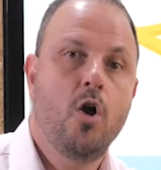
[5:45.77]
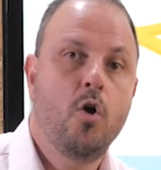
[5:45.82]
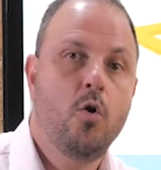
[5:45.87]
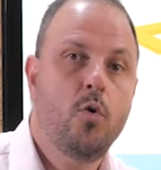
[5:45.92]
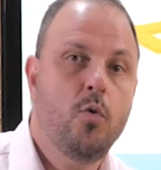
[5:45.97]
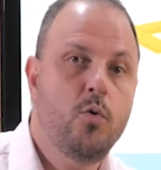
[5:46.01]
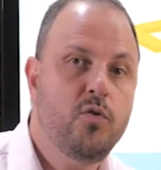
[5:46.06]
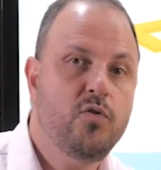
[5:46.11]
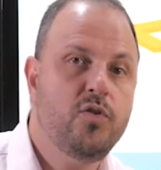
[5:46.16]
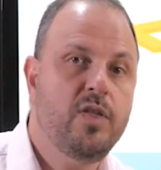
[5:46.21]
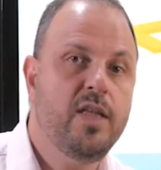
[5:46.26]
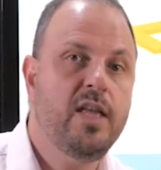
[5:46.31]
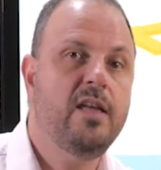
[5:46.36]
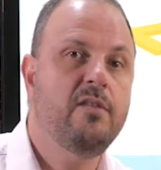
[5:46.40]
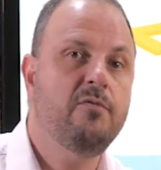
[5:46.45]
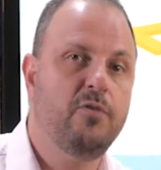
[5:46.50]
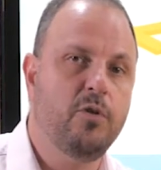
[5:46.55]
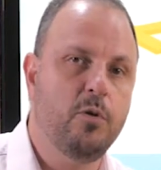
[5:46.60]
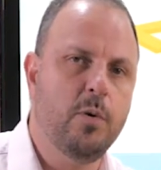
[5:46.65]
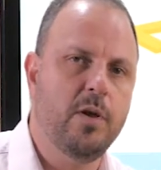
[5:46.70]
who's the
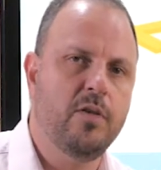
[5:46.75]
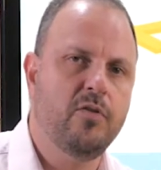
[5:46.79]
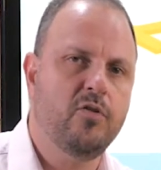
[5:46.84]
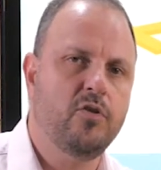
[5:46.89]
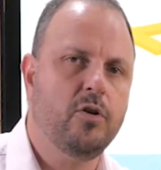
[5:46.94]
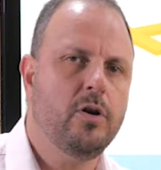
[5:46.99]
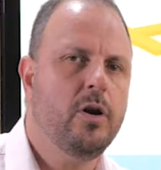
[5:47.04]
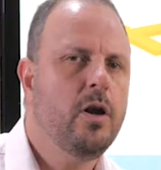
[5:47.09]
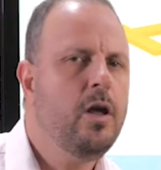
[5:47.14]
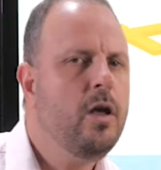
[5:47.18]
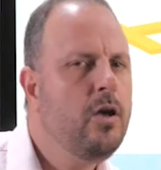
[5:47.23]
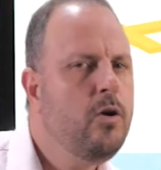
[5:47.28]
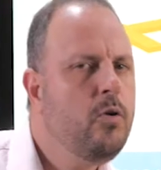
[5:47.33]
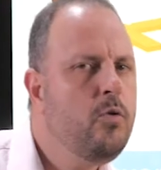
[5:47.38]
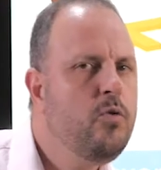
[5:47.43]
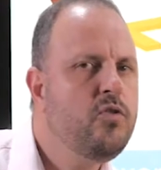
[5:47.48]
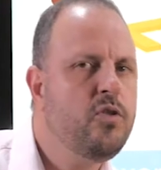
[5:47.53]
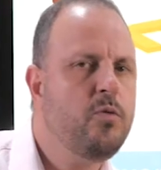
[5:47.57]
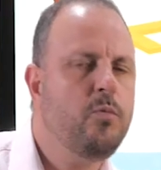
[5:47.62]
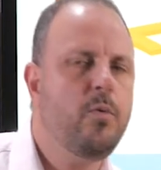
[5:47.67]
influencer,
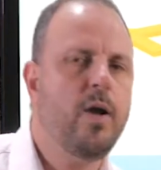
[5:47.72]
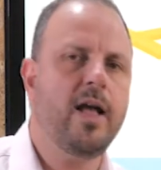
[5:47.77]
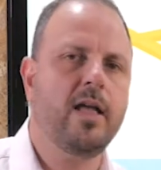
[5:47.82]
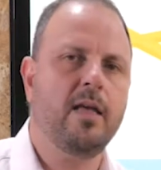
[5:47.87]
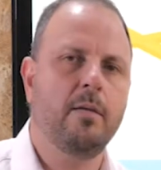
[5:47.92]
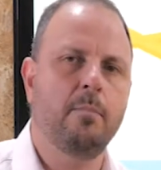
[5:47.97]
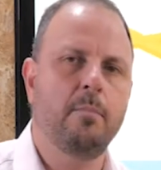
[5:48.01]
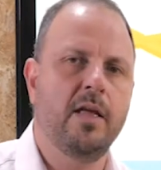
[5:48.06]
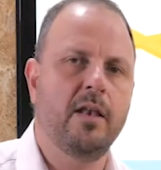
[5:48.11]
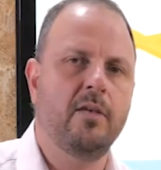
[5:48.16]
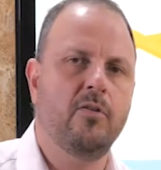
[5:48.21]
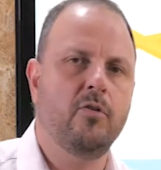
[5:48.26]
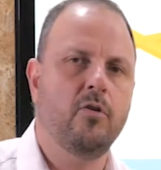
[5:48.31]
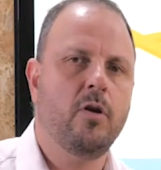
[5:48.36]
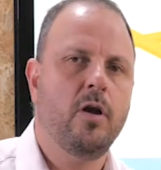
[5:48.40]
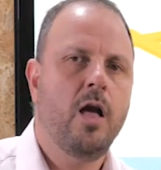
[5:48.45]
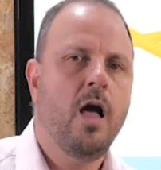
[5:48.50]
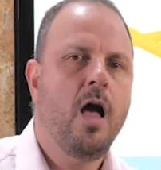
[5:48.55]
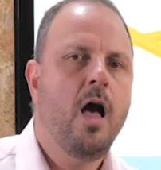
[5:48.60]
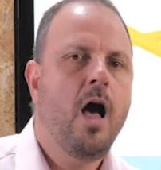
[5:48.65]
who's the
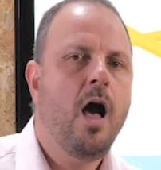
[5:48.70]
recommender.